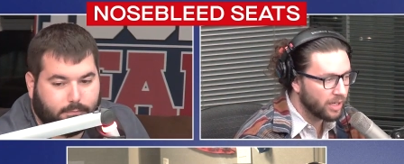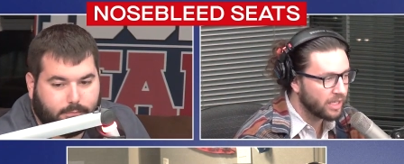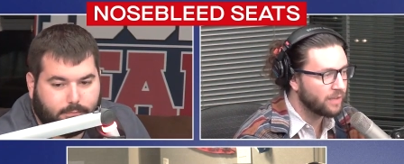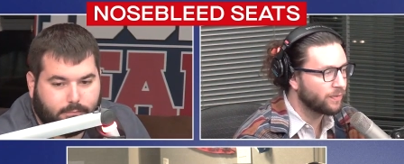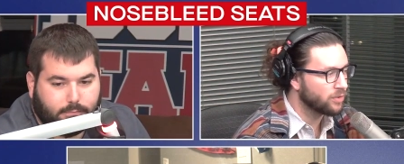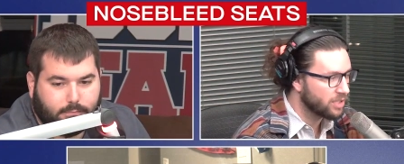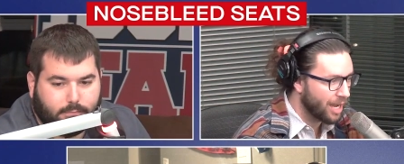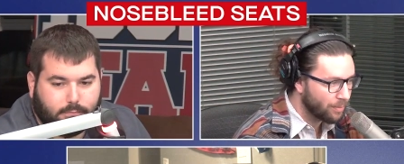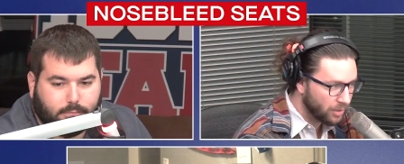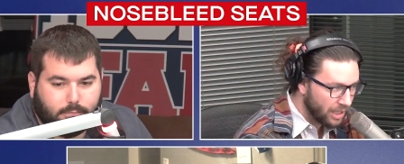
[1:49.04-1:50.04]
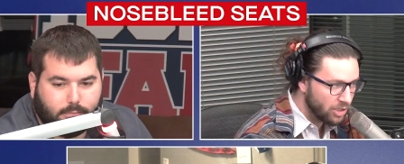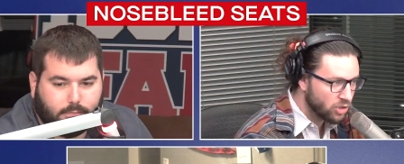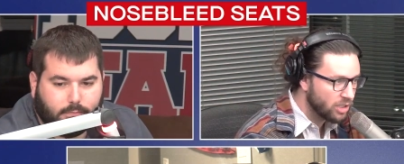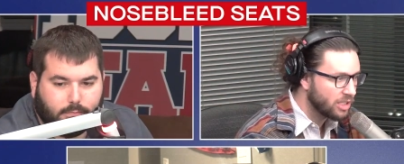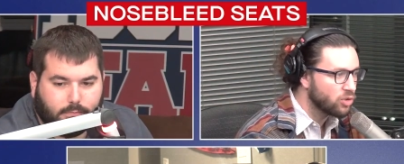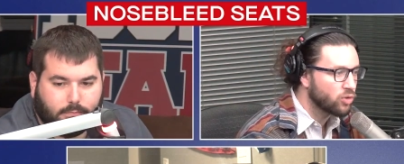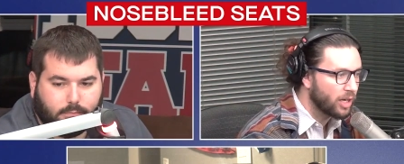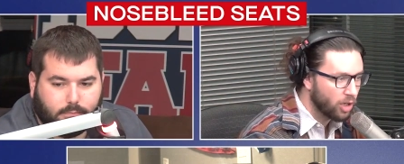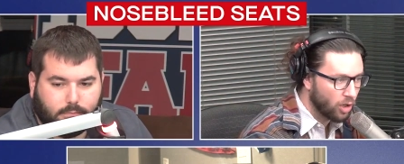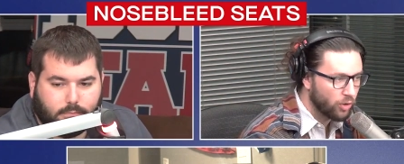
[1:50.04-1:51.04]
Speaker 1: He feels the obligation. He's trying to
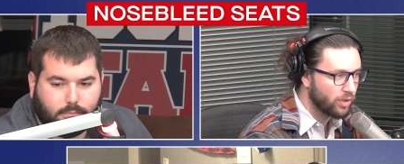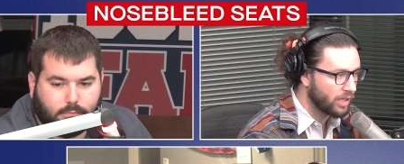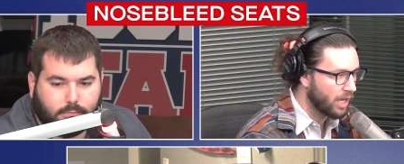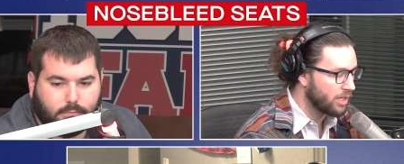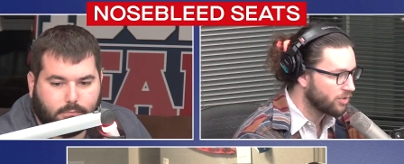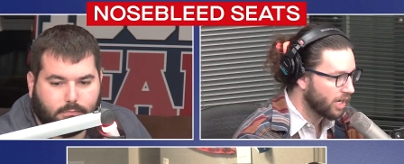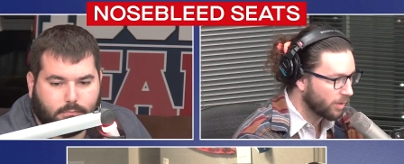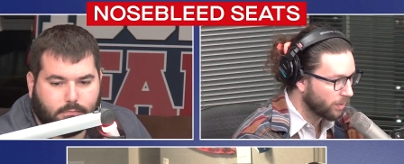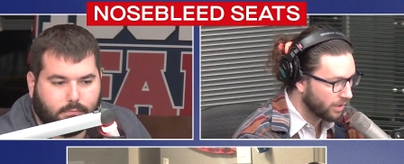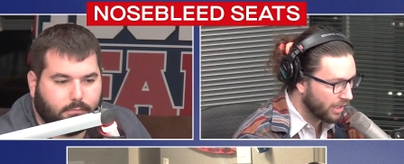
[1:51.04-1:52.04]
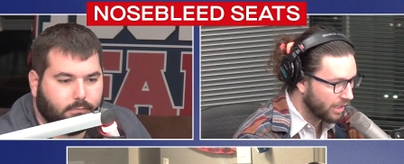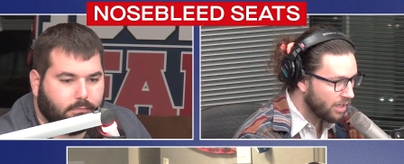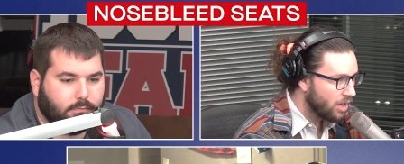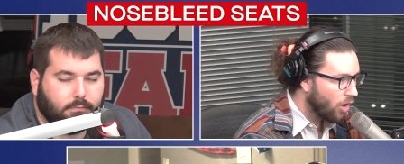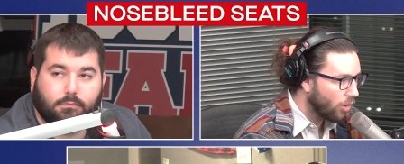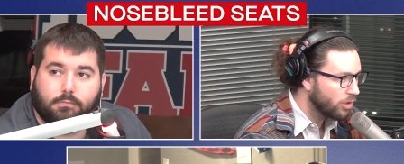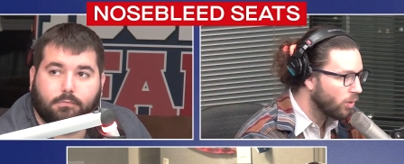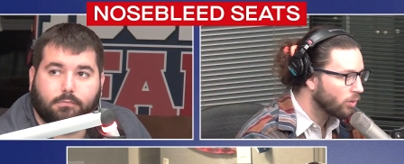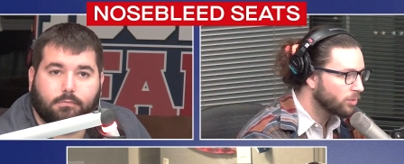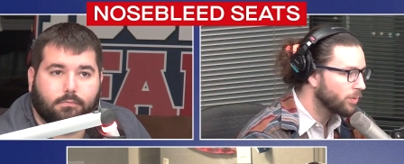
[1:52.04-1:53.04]
earn the contract, but like, are you
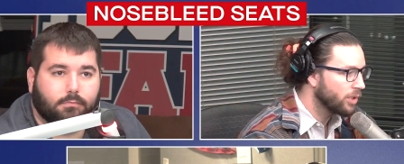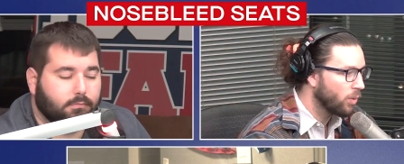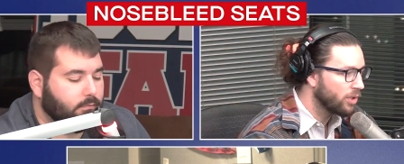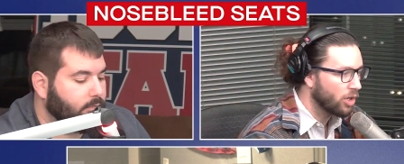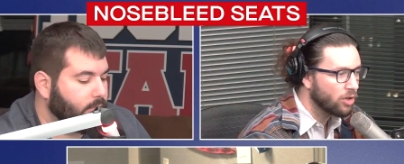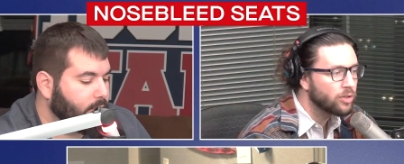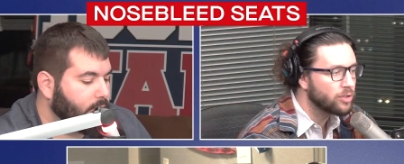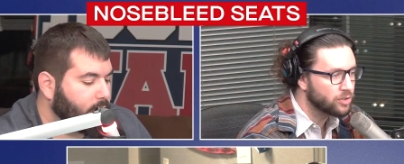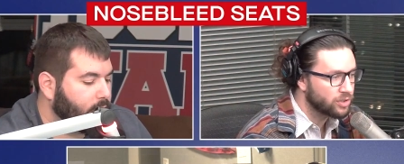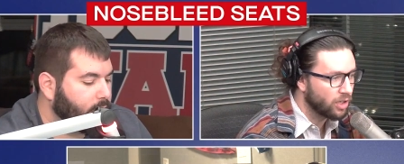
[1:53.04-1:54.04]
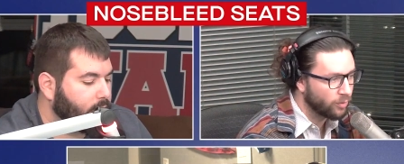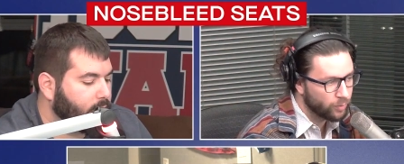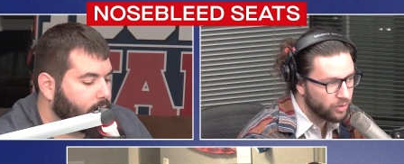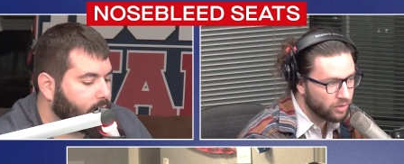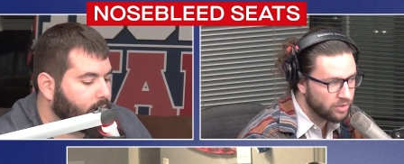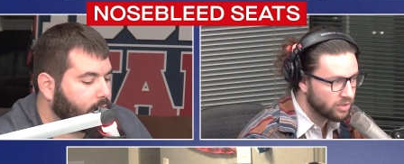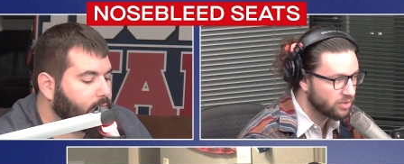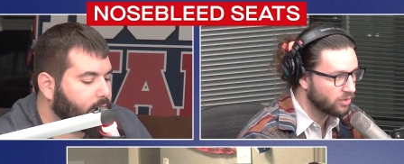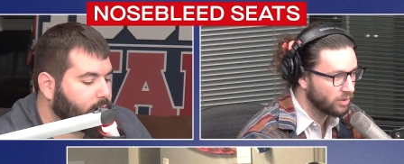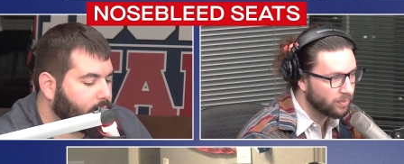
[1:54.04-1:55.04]
ultimately going to hurt yourself when you
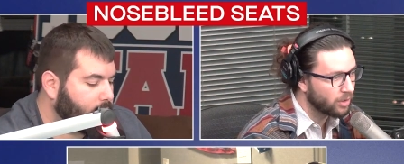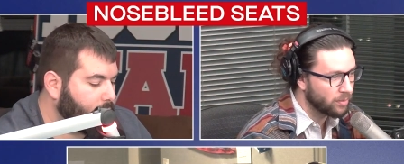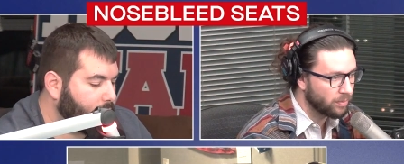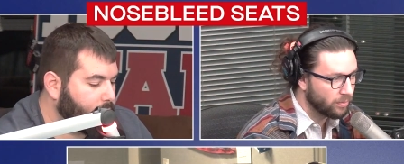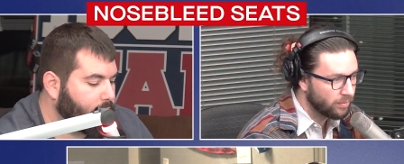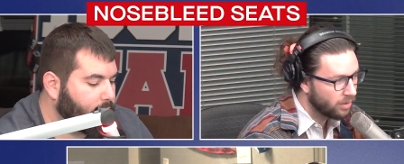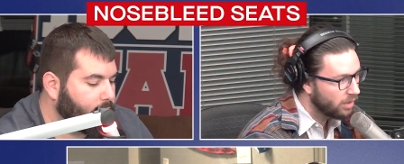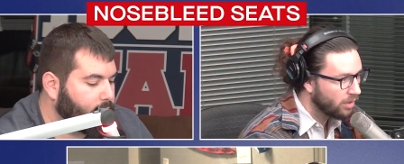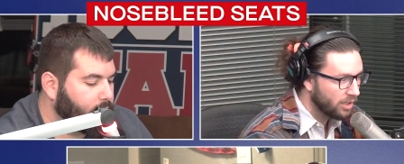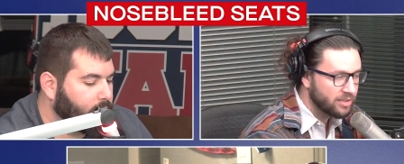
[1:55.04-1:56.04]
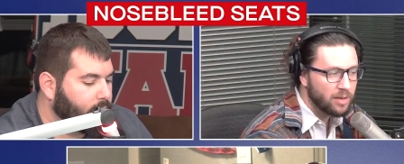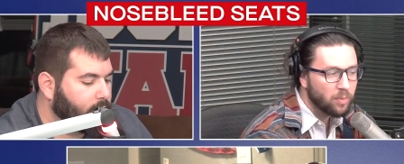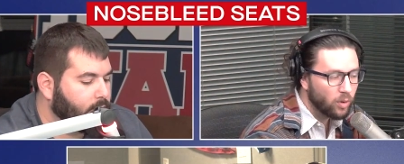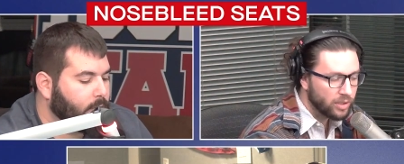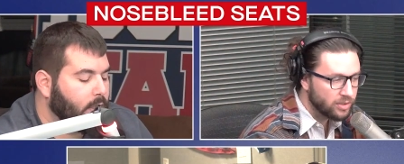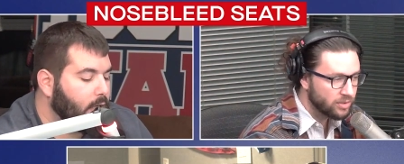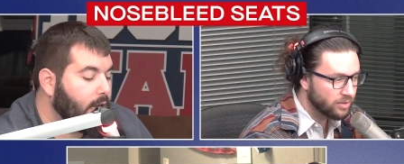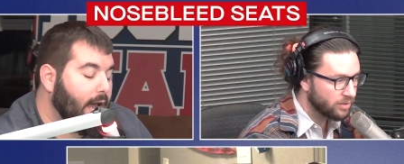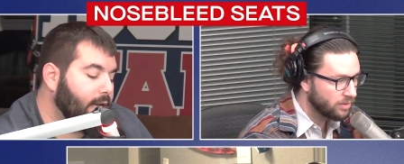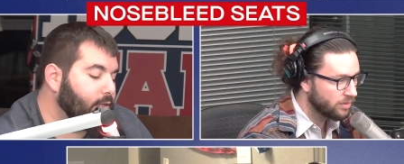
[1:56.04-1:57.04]
consistently put
Speaker 2: up like 10 points? Yeah,
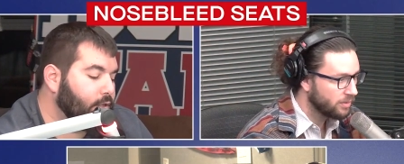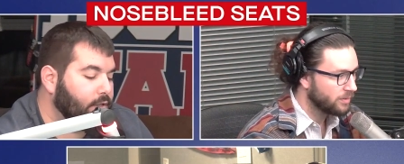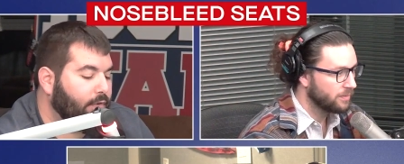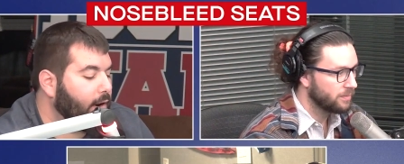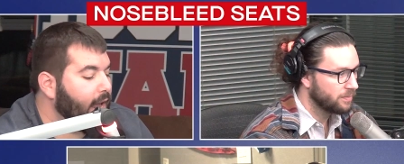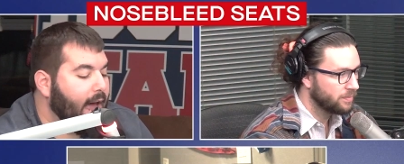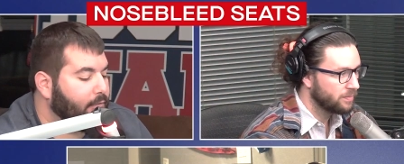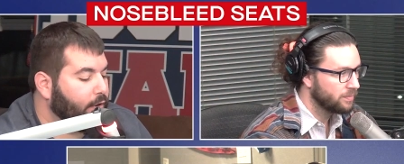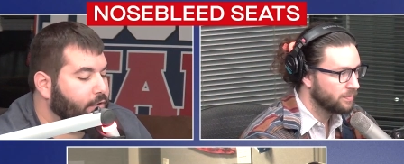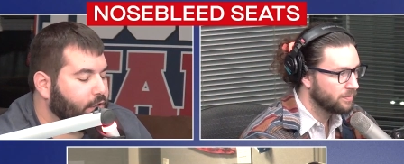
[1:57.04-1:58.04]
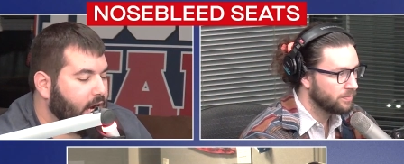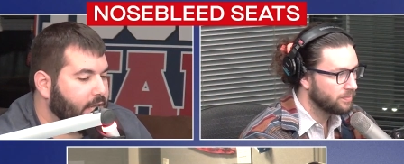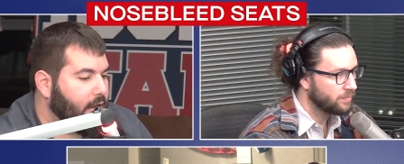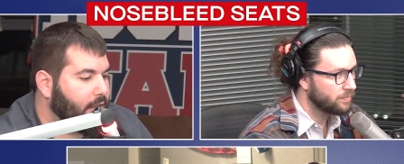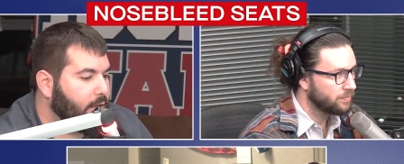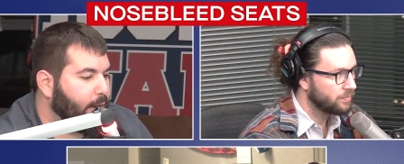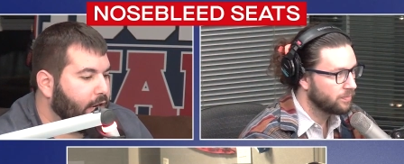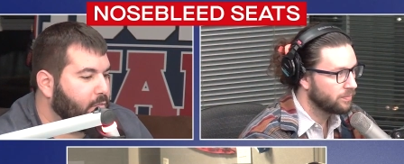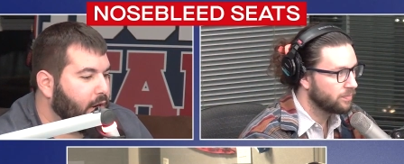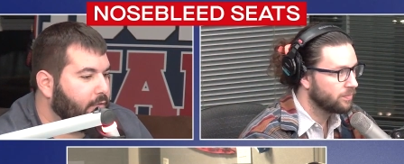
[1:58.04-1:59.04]
he's just very average. I think Baker
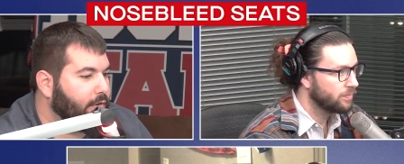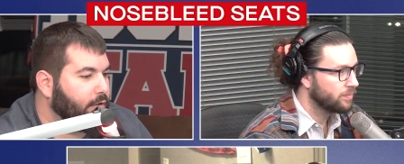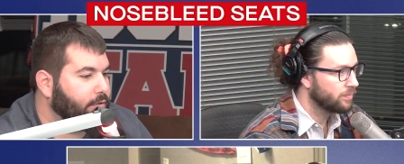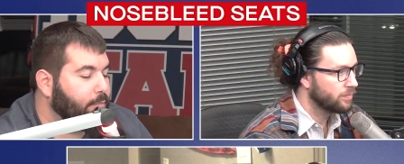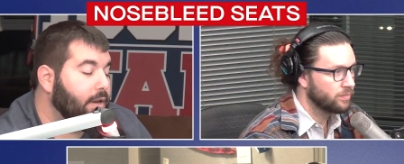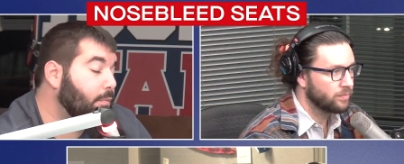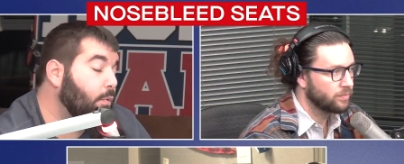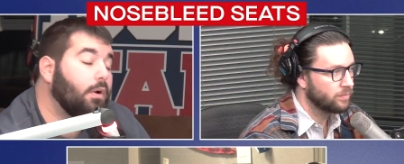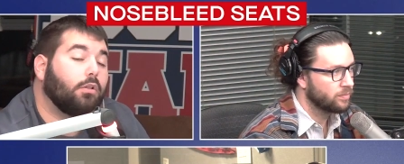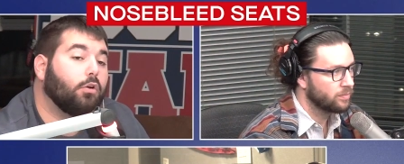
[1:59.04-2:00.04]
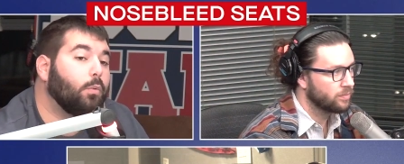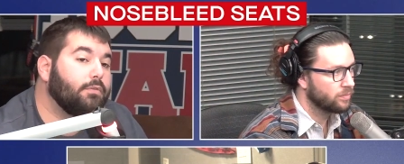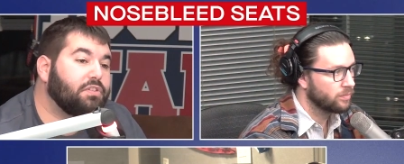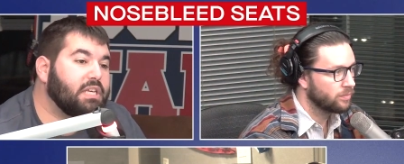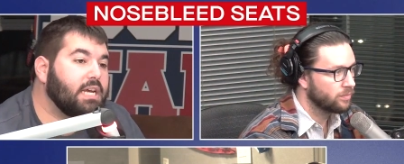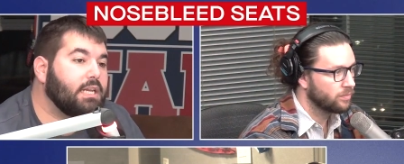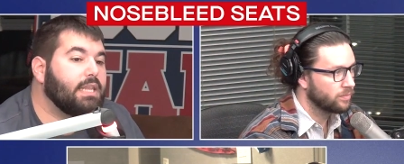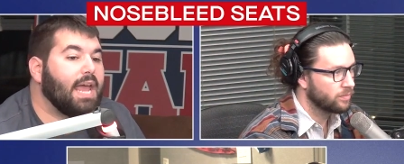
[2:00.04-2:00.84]
Mayfield's. But look, we've seen the